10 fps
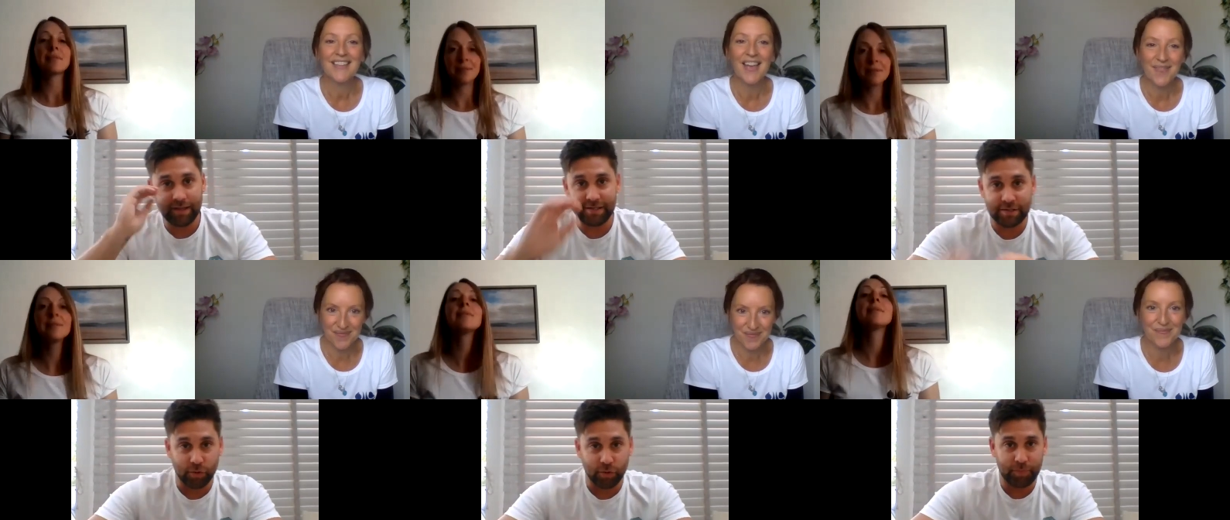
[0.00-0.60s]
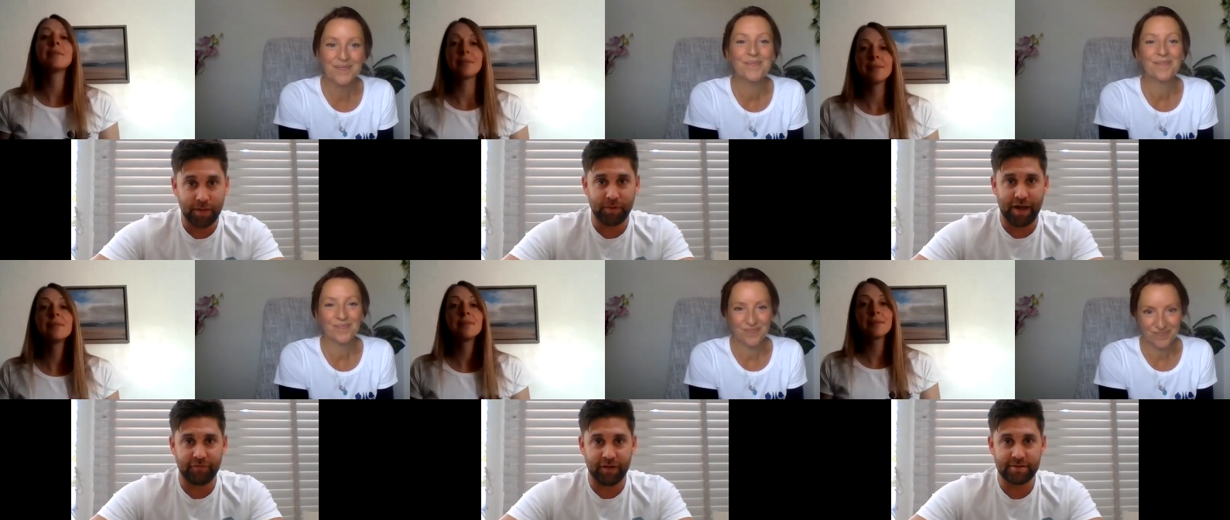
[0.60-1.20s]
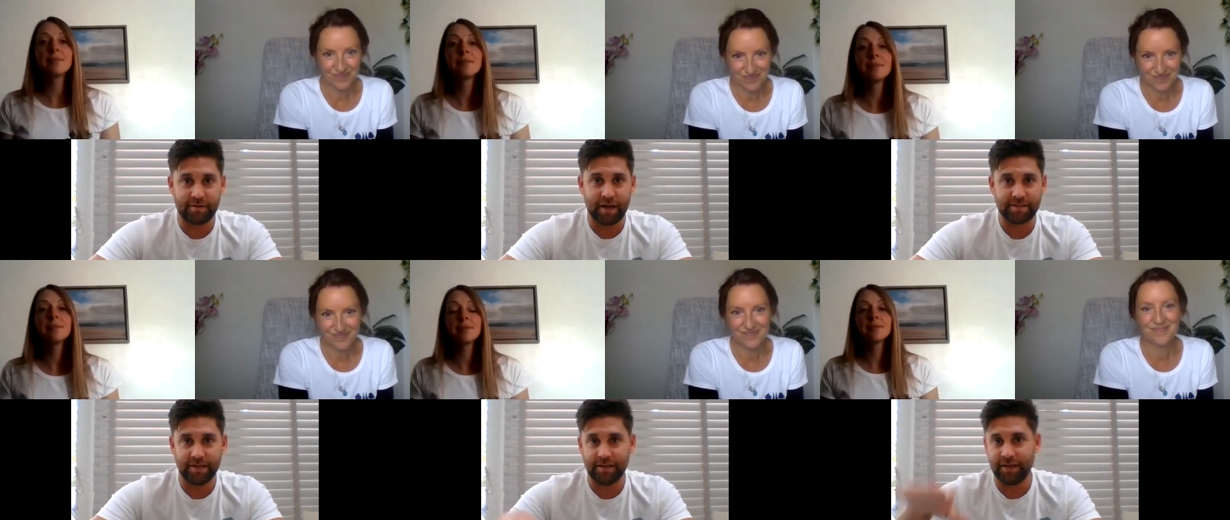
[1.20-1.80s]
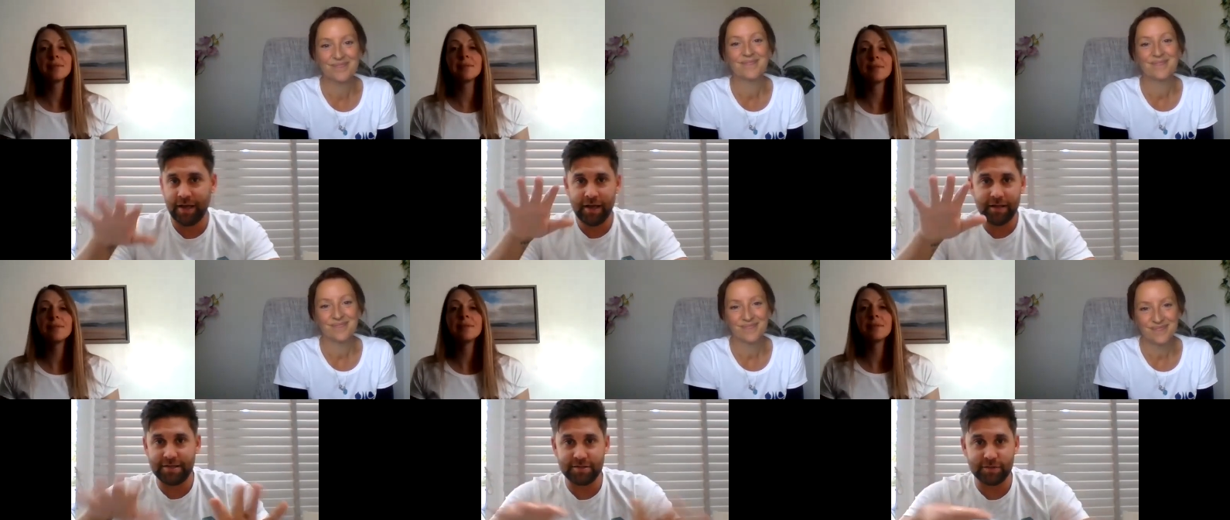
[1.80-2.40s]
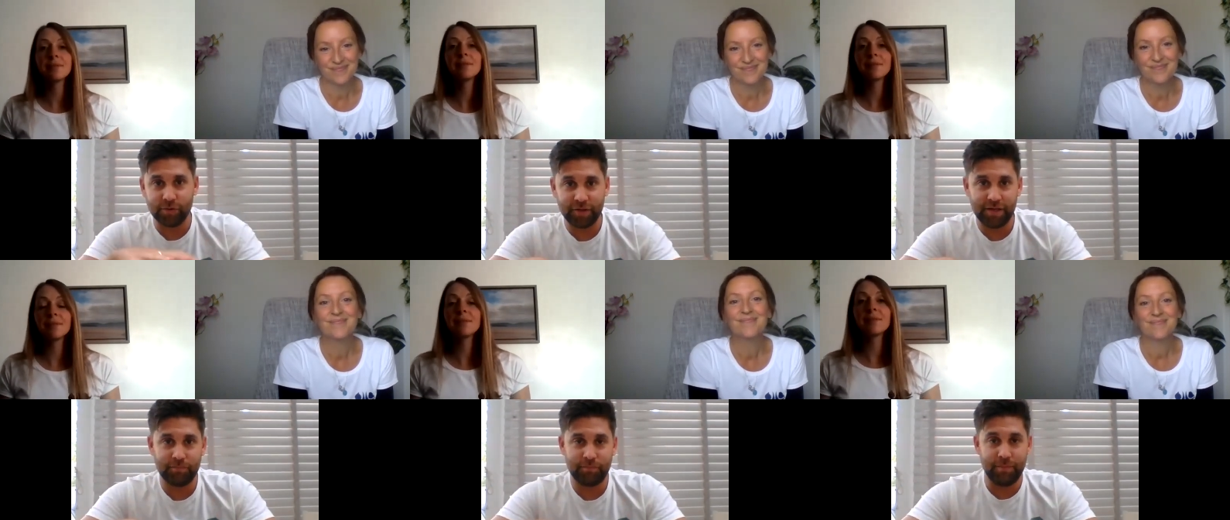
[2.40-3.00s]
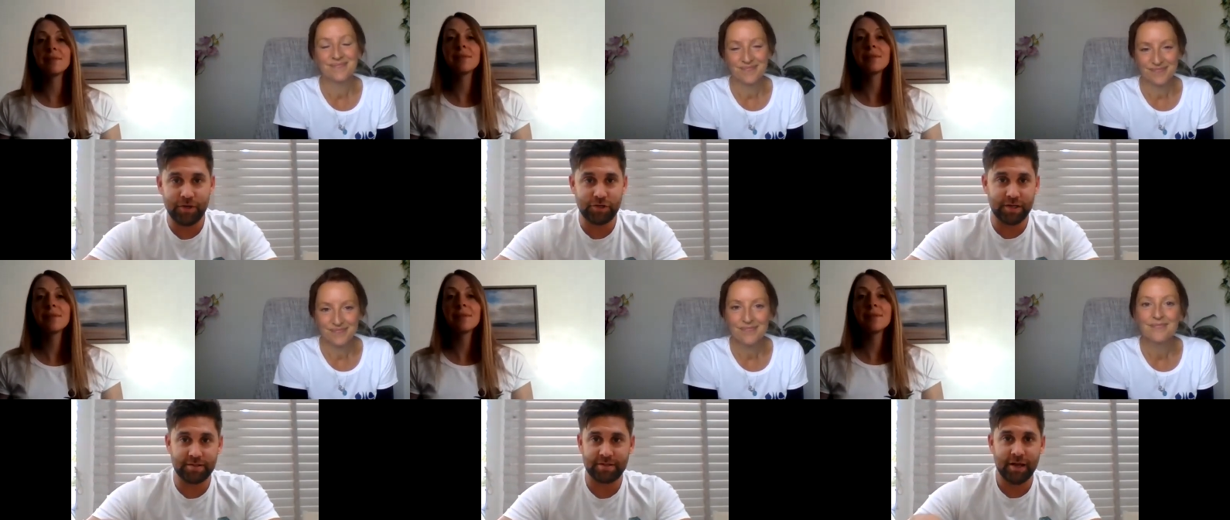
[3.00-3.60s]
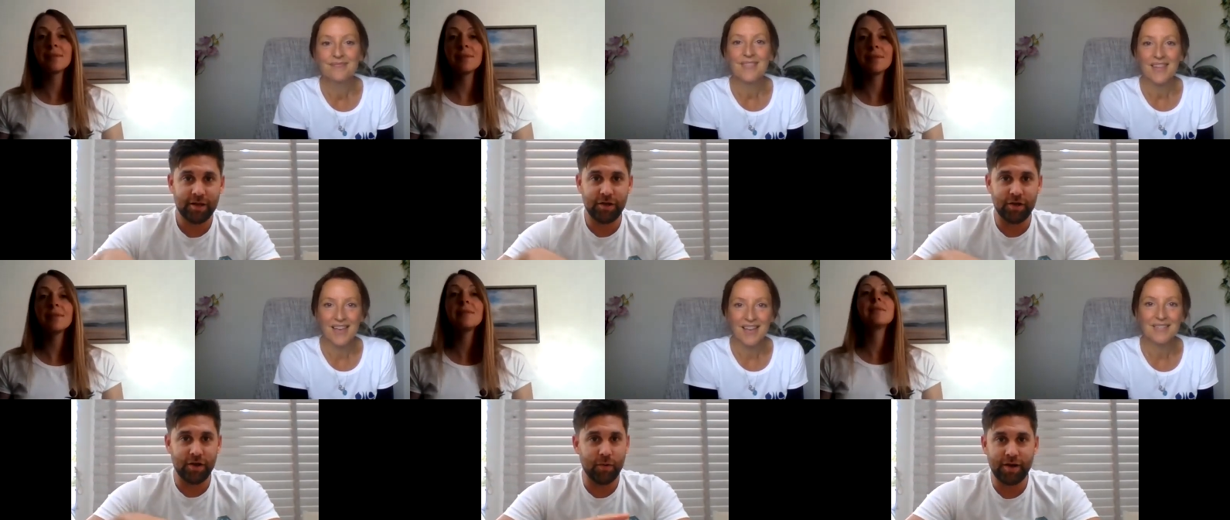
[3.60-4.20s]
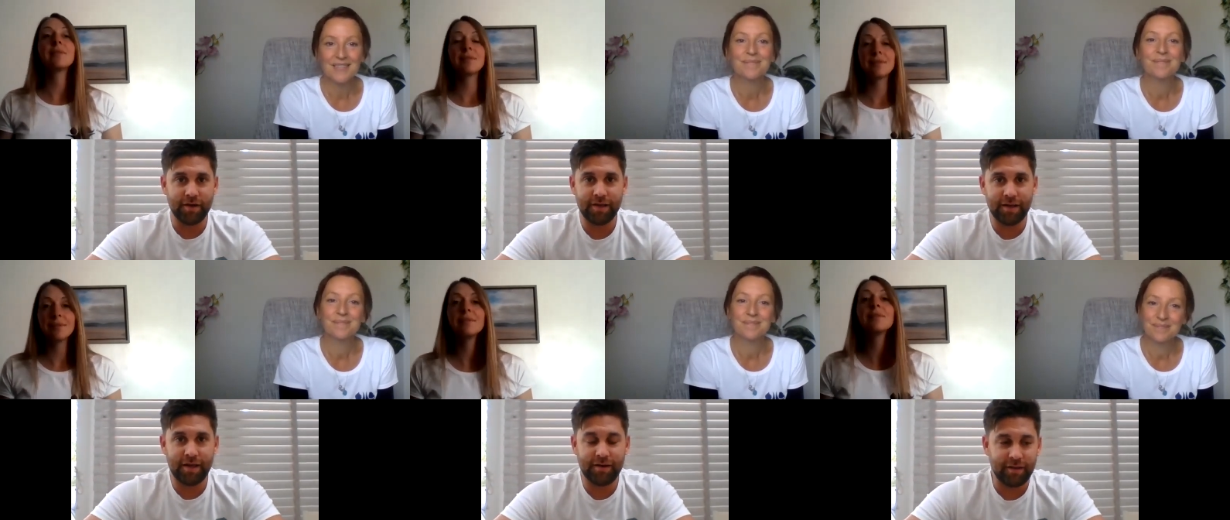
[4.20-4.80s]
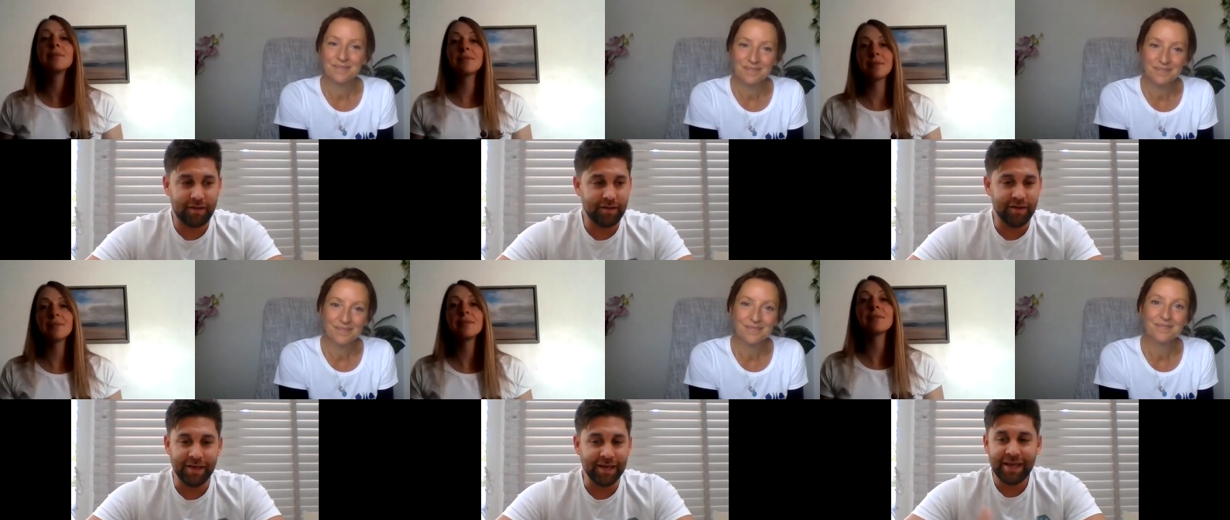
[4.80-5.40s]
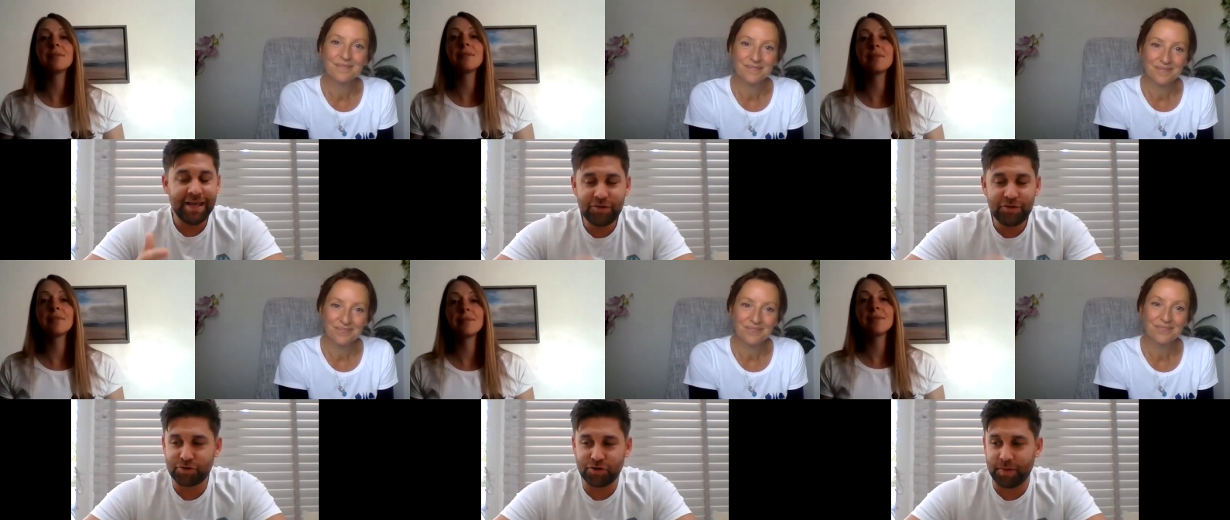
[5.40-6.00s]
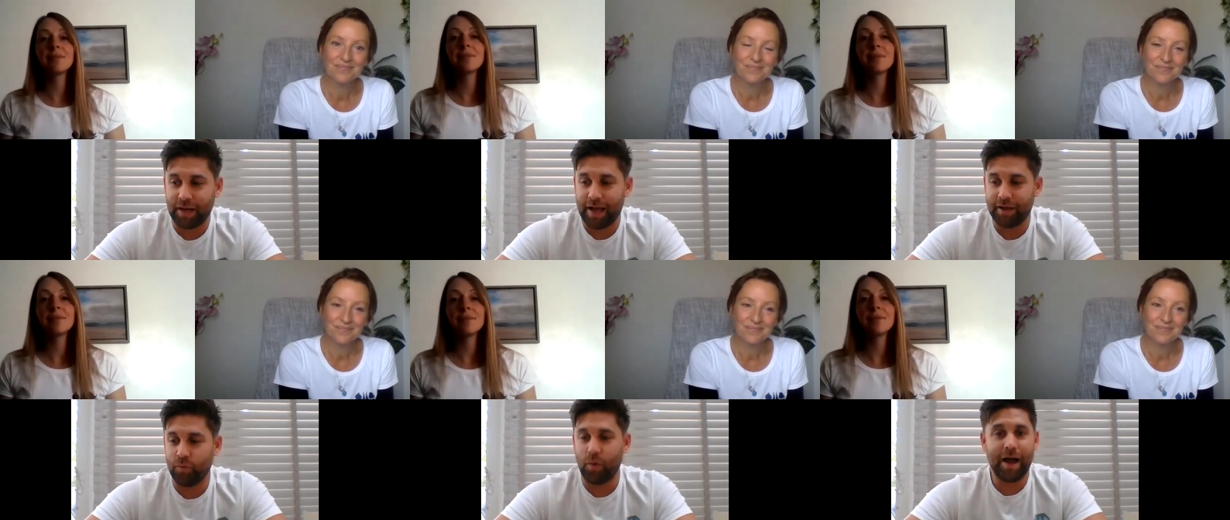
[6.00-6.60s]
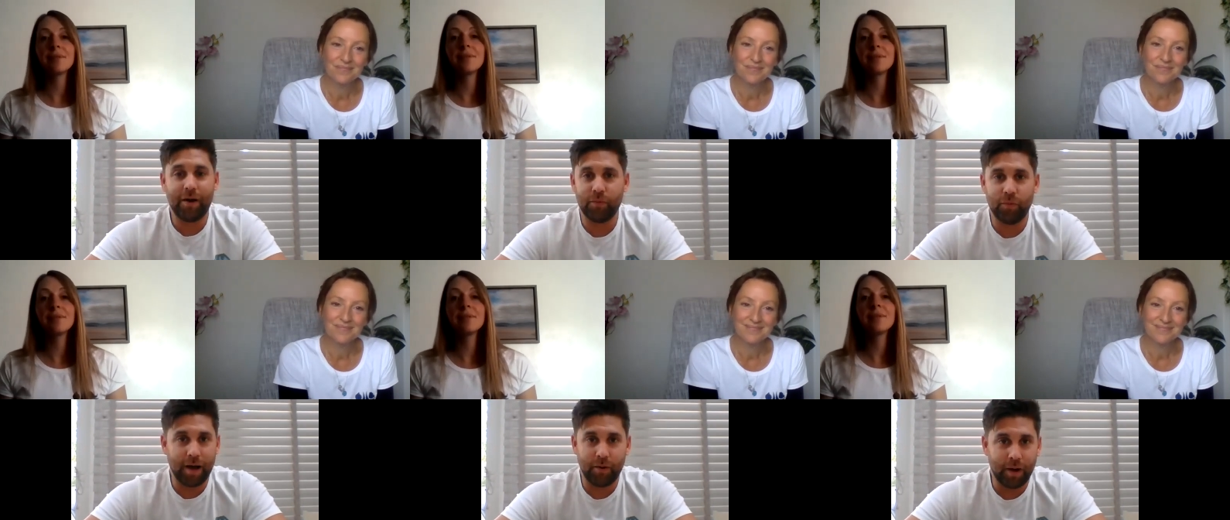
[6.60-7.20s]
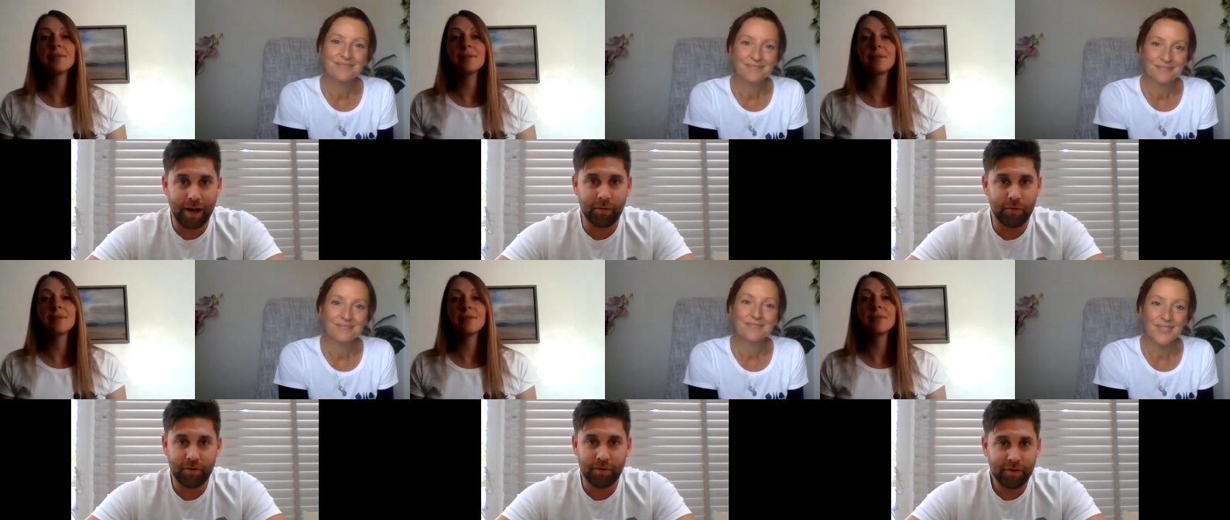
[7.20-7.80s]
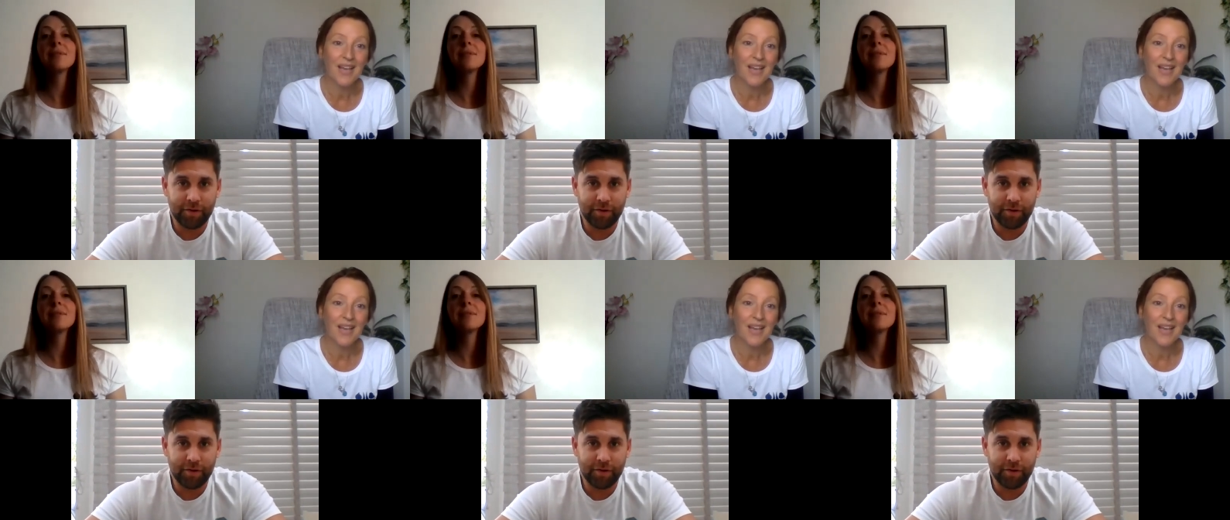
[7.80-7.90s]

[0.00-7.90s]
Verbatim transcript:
Speaker 1: This is all the people that I've interacted. This is all the Im- images, you know, and, and he's just going to be like, wow, wow, wow.